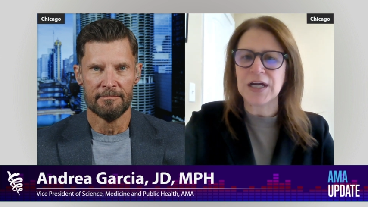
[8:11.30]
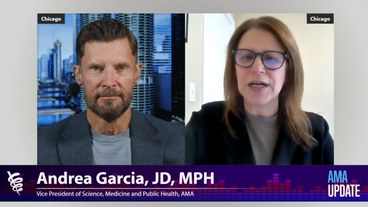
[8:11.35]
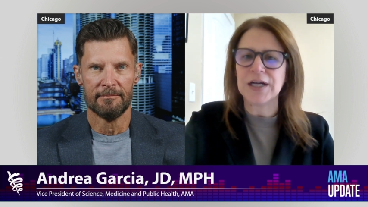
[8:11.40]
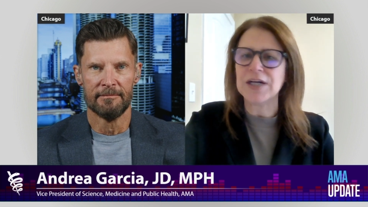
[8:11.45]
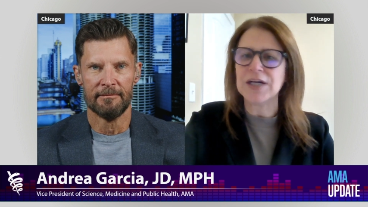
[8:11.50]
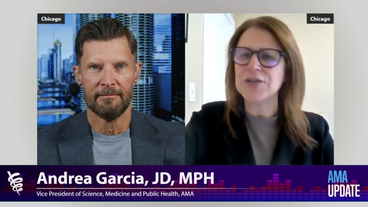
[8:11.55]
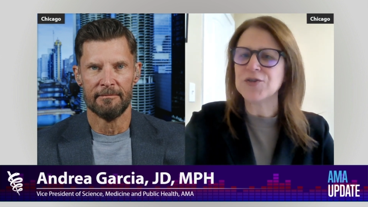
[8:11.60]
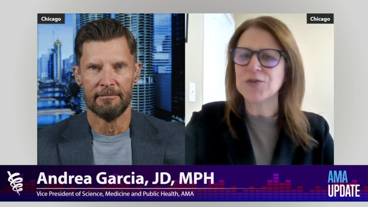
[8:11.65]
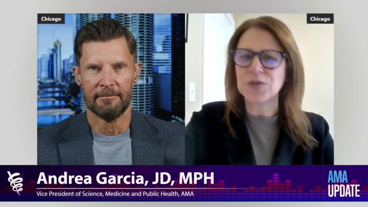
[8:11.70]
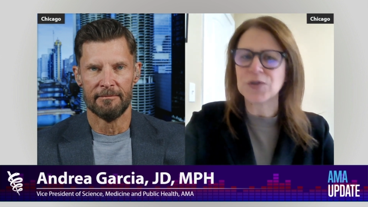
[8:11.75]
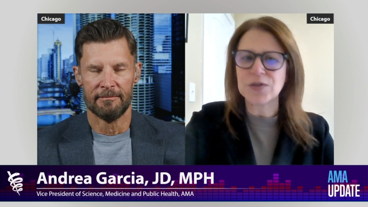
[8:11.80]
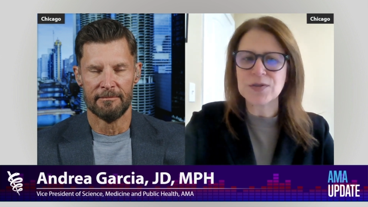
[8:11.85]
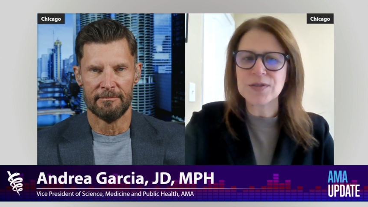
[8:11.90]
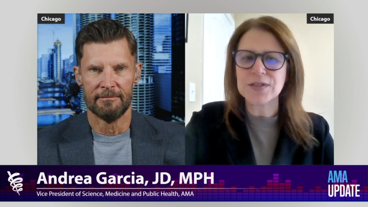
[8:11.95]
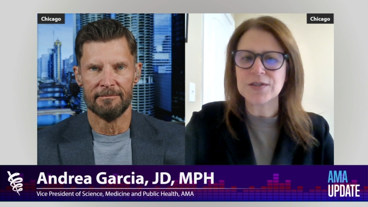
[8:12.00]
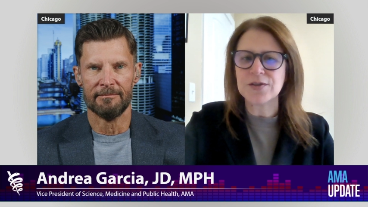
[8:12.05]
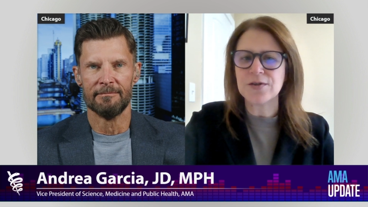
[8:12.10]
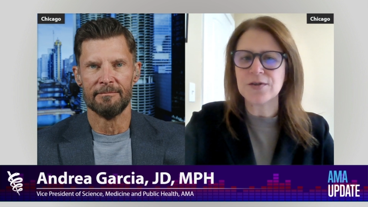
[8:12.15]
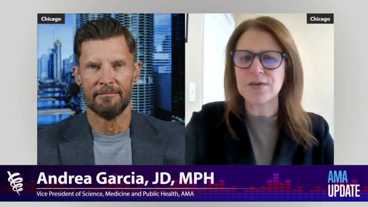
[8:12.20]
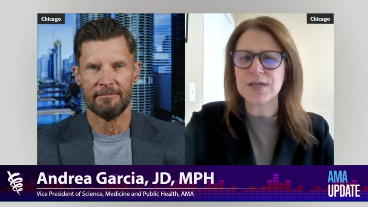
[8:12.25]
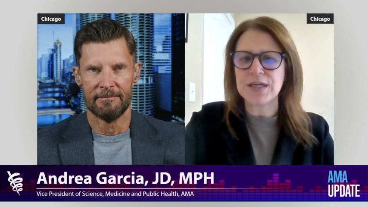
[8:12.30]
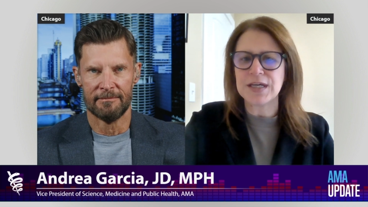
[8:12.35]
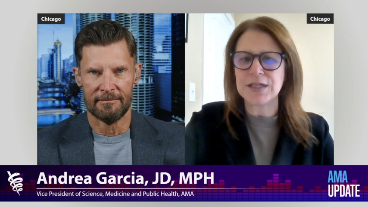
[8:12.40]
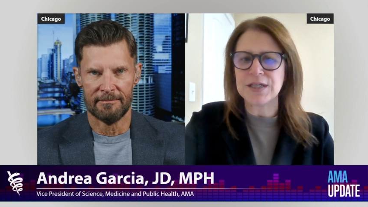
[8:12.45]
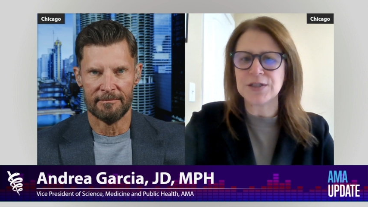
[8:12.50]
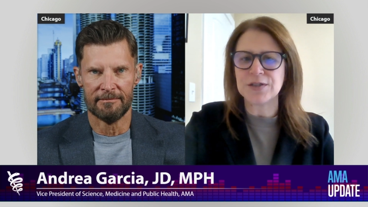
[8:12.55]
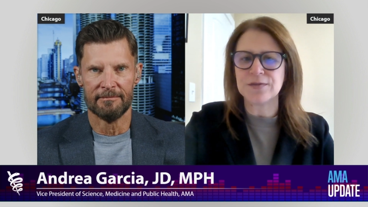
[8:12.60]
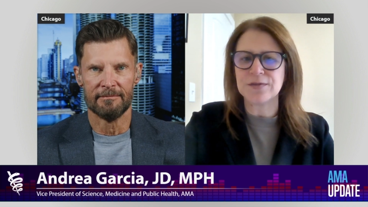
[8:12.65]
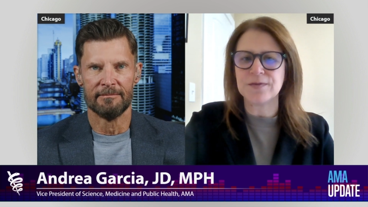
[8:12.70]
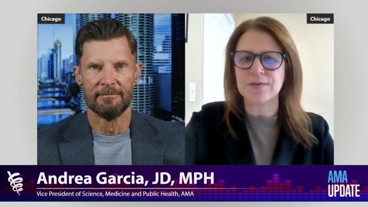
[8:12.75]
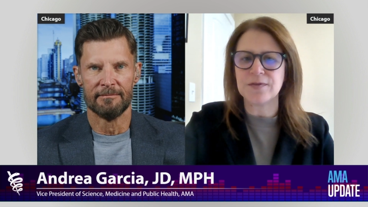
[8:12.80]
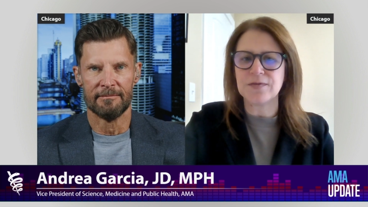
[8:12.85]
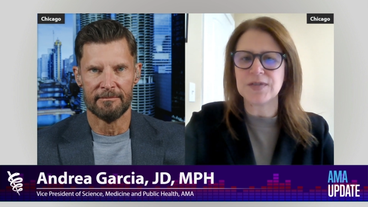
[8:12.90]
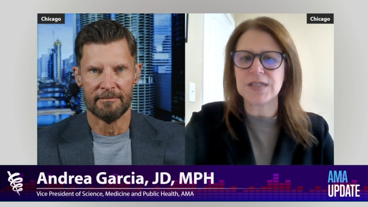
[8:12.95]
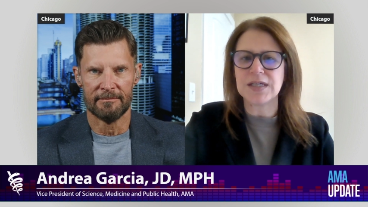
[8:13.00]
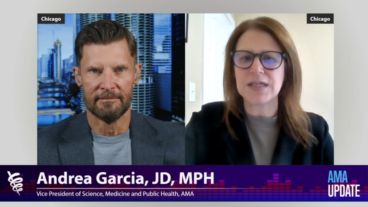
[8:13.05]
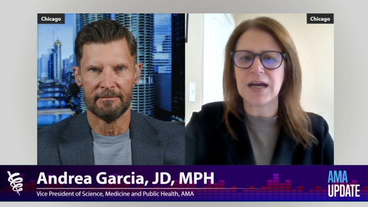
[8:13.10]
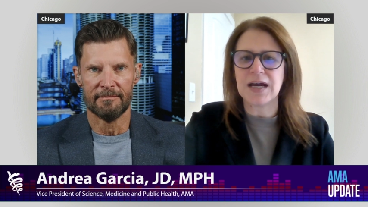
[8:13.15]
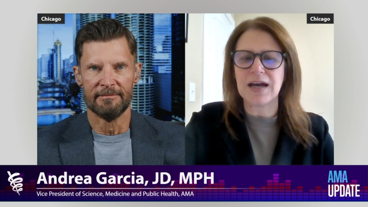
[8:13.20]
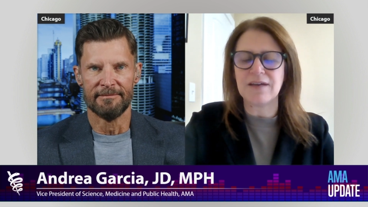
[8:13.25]
Speaker 1: adults under the age of 50
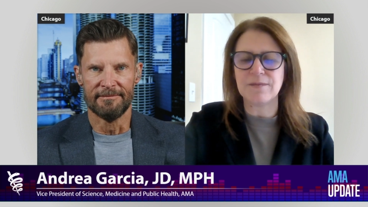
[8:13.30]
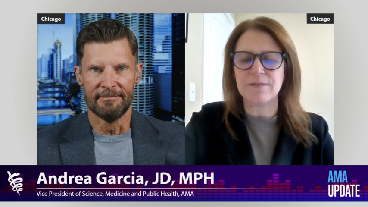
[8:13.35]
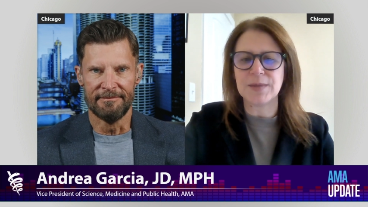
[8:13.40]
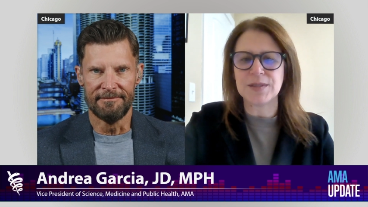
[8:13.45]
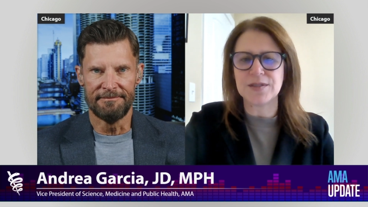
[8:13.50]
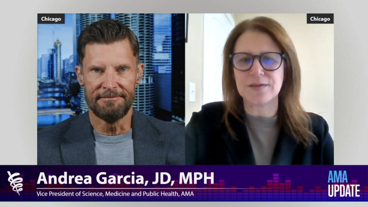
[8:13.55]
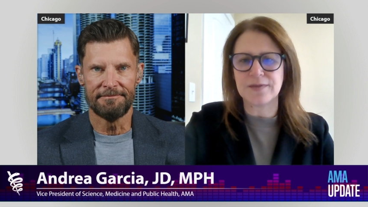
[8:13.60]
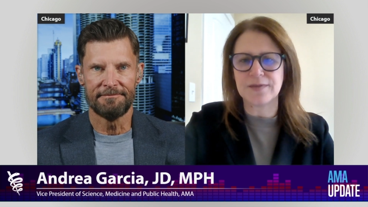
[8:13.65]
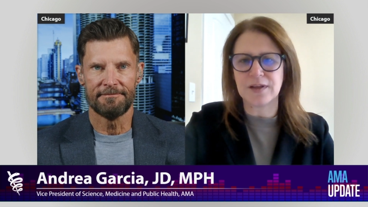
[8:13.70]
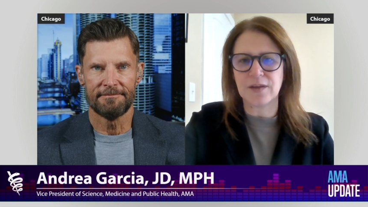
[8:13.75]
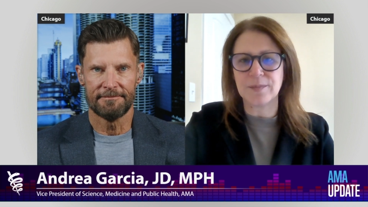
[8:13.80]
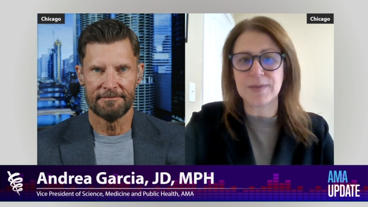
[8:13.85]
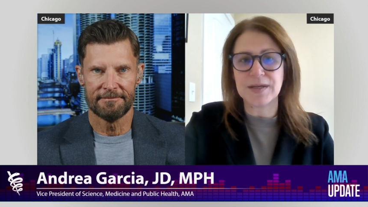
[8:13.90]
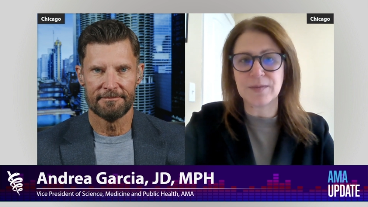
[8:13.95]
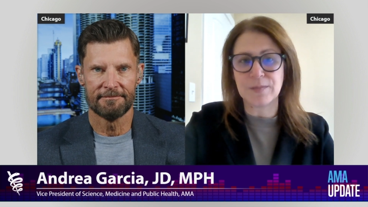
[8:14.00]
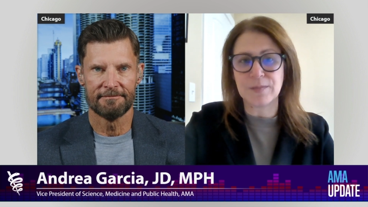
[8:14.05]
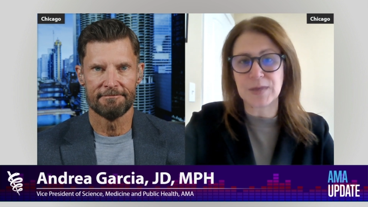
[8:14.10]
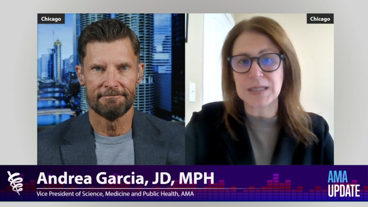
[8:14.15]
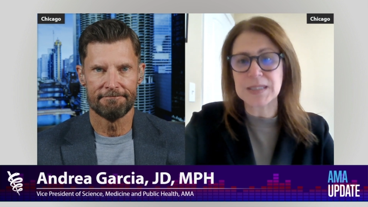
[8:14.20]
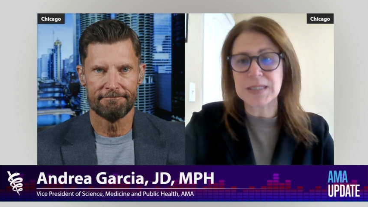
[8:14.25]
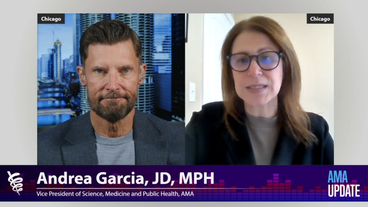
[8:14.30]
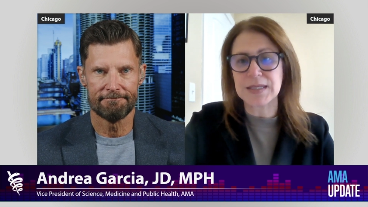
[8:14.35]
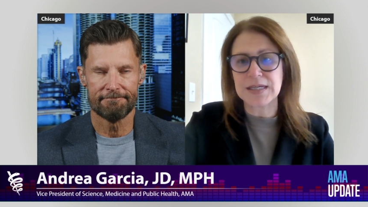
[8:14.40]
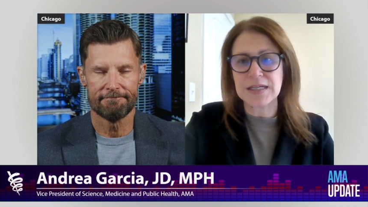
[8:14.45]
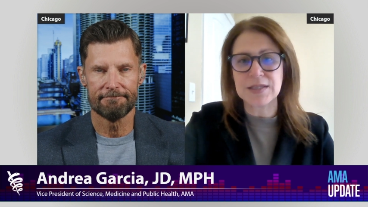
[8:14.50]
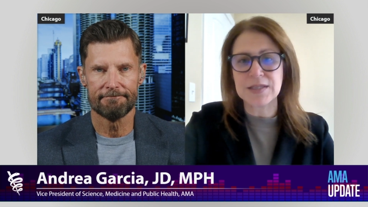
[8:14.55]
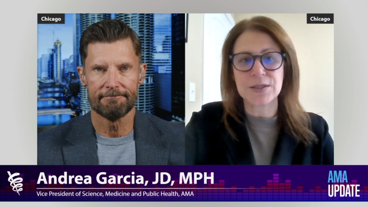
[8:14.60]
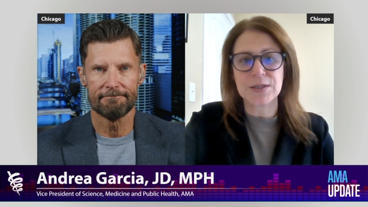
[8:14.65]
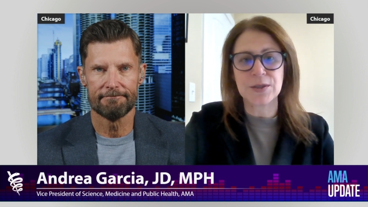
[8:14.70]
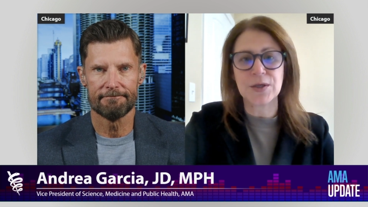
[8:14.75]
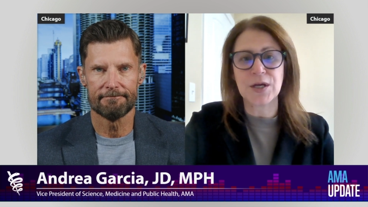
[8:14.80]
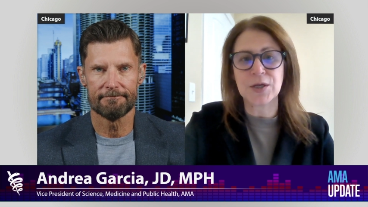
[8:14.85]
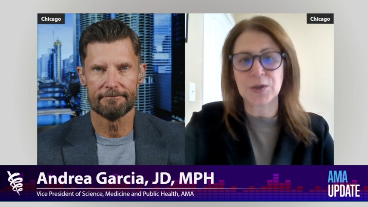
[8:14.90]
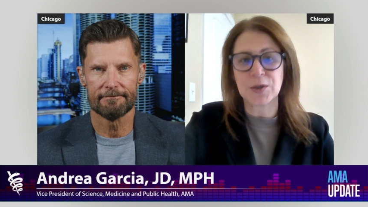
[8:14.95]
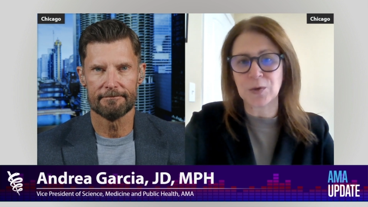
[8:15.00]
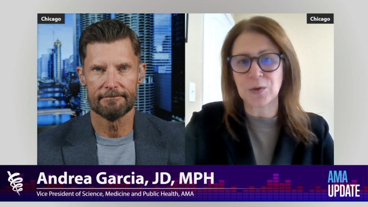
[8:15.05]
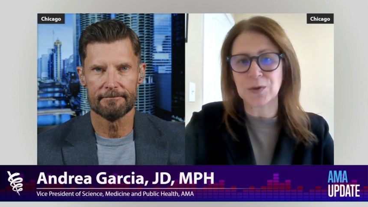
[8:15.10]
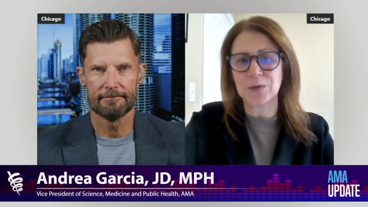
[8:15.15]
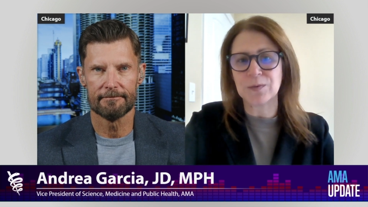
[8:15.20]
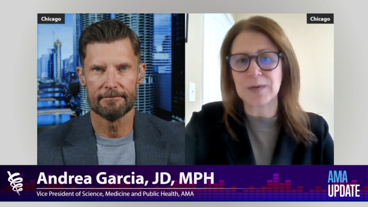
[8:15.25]
have been developing breast cancer and
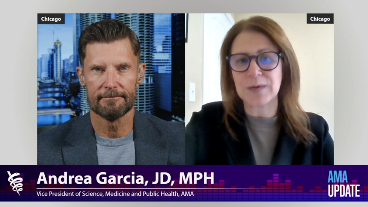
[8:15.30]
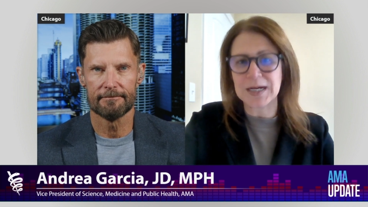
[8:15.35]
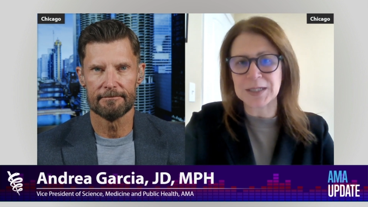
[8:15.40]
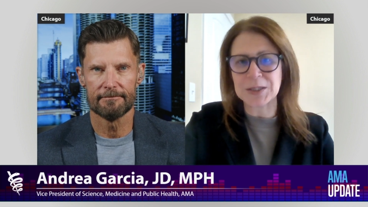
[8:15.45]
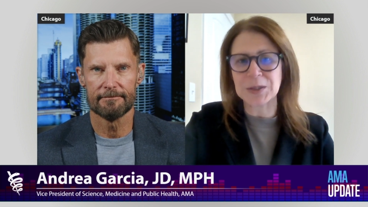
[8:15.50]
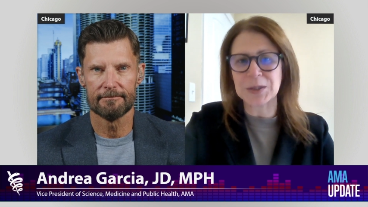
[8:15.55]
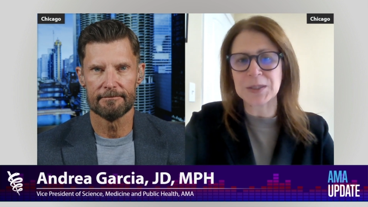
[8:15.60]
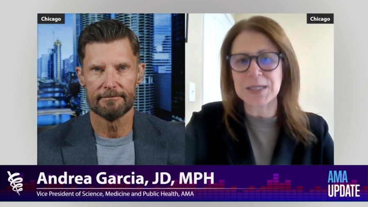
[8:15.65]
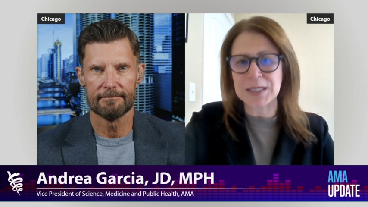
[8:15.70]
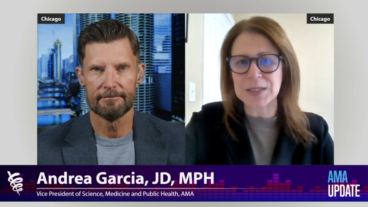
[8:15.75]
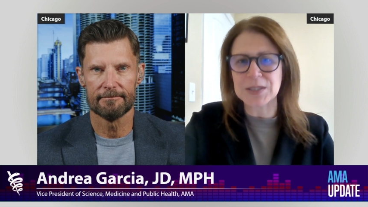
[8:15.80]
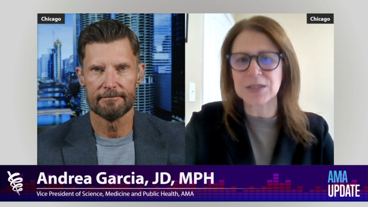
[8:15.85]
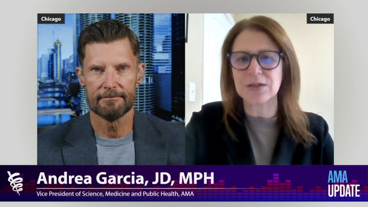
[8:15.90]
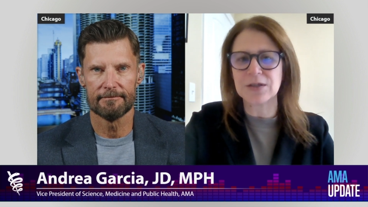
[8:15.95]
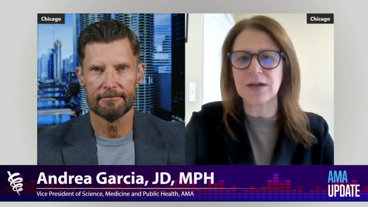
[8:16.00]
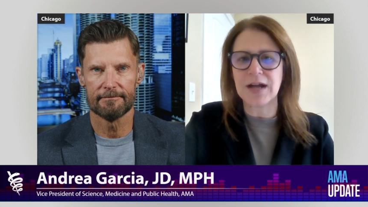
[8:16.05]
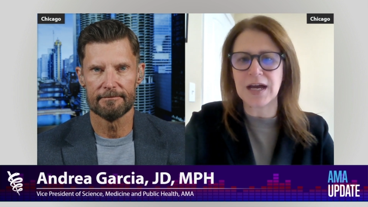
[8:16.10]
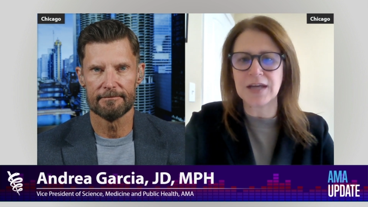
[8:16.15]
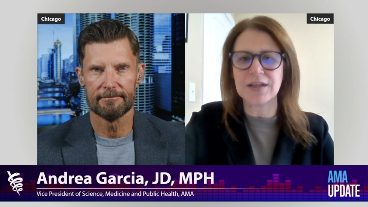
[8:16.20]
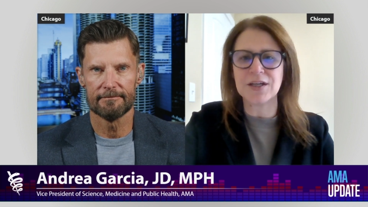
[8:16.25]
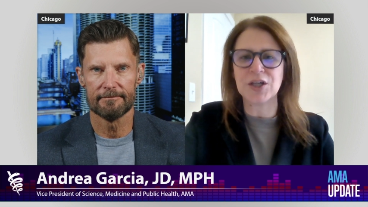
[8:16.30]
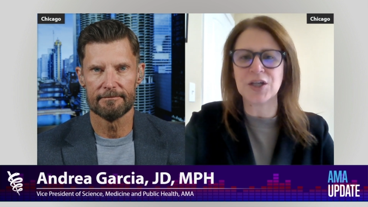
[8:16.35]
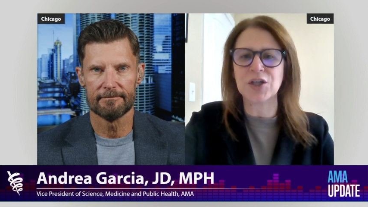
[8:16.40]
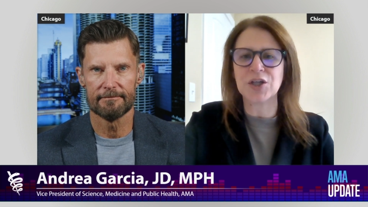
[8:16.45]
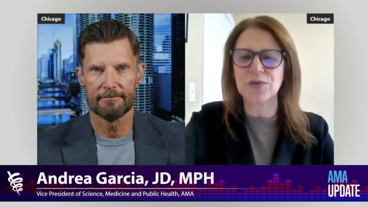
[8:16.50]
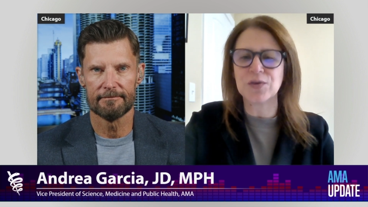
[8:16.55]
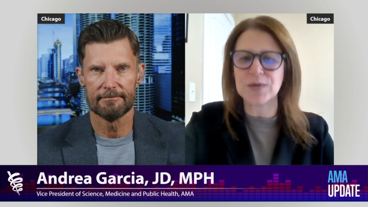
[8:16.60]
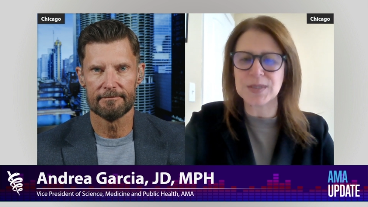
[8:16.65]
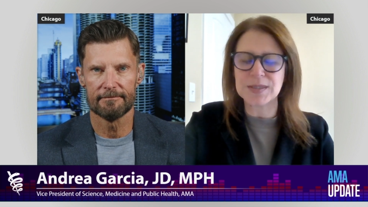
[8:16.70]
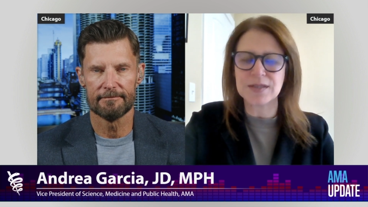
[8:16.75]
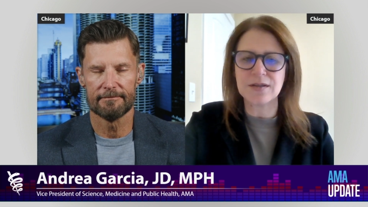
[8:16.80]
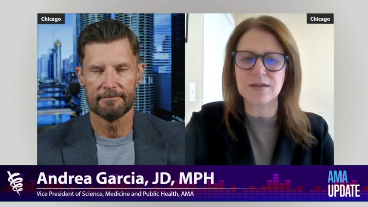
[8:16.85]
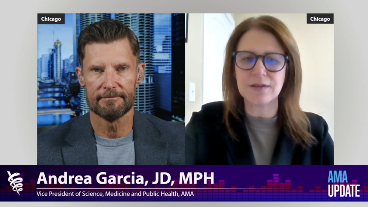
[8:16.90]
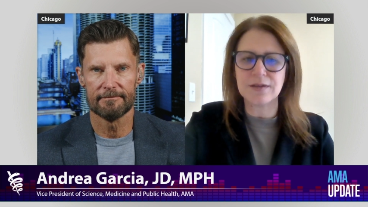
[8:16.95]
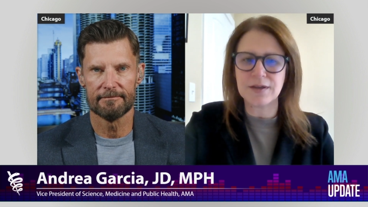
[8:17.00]
colorectal cancer at increasingly